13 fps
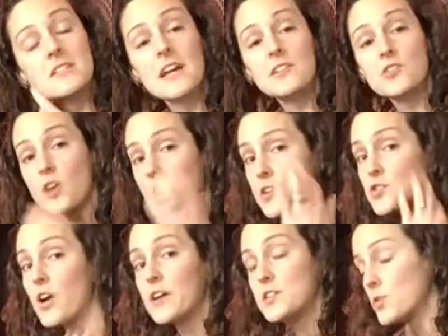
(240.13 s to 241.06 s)
in that DRI
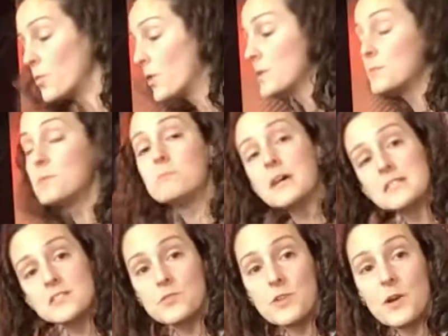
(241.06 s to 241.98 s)
TRI, you don't want to be
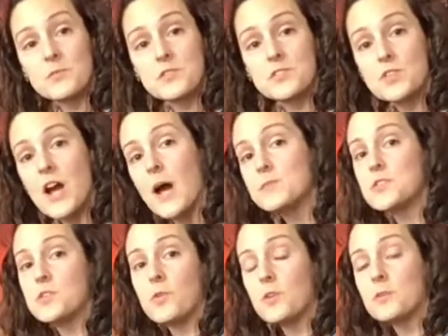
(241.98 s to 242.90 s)
messing around with the
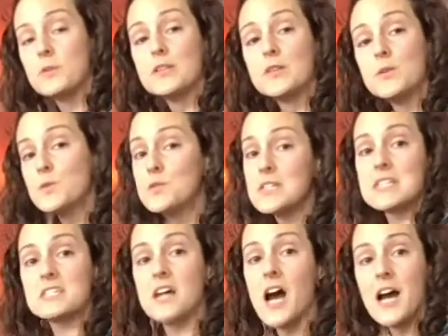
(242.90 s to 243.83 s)
straps. You don't want to be
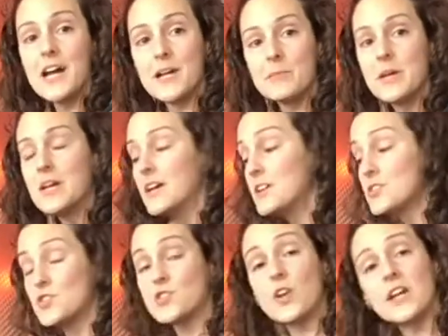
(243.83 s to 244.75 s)
losing time
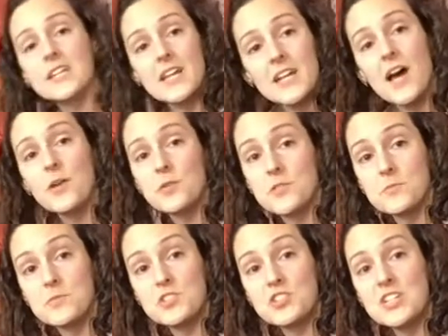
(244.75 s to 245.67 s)
just trying to get out of the
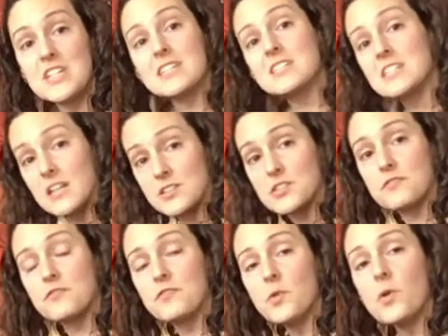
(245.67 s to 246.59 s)
machine to get to
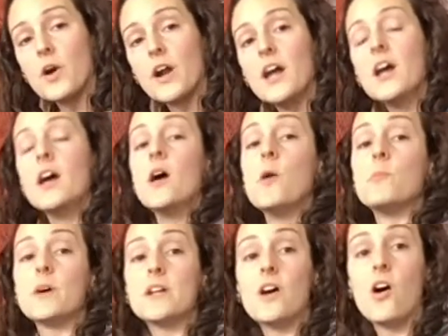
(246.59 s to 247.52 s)
the floor.
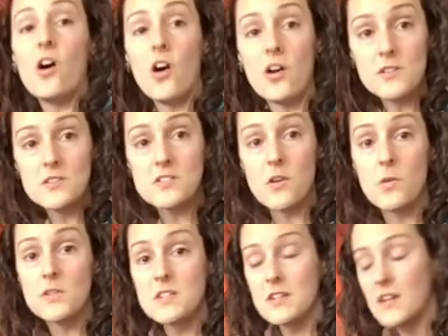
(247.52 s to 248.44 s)
But
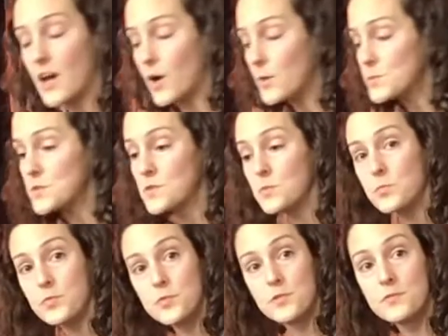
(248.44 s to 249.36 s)
also, it's going to help to
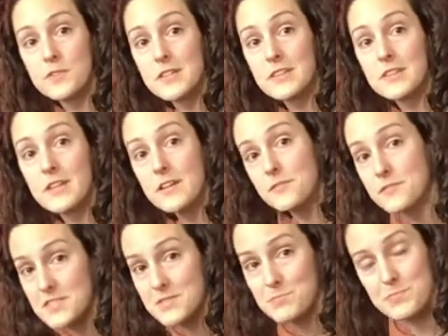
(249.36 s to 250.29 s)
improve the
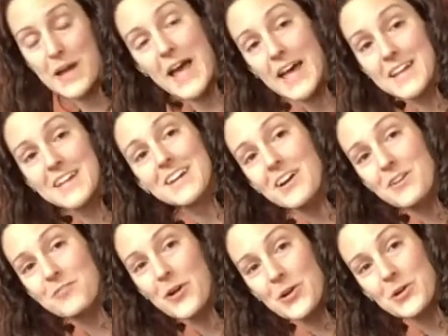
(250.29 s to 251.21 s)
lifespan
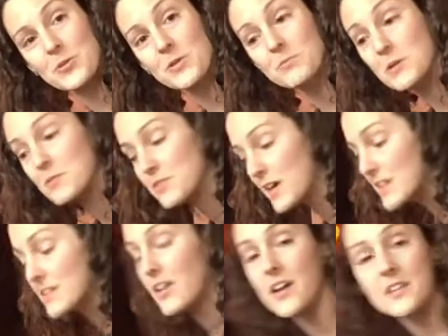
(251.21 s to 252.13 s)
of our equipment. We've
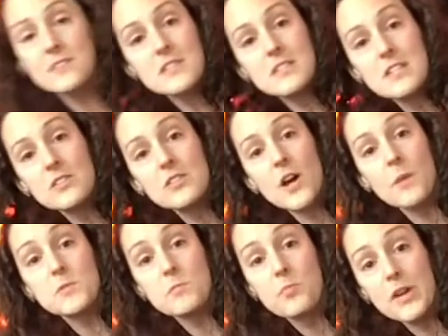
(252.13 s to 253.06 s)
had a lot of these heel
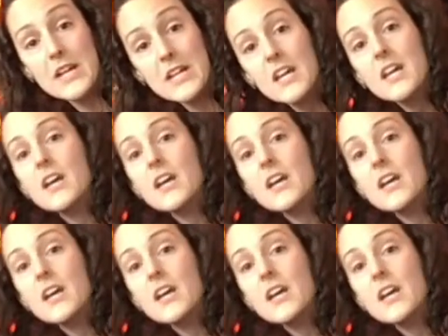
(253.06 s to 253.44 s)
cups break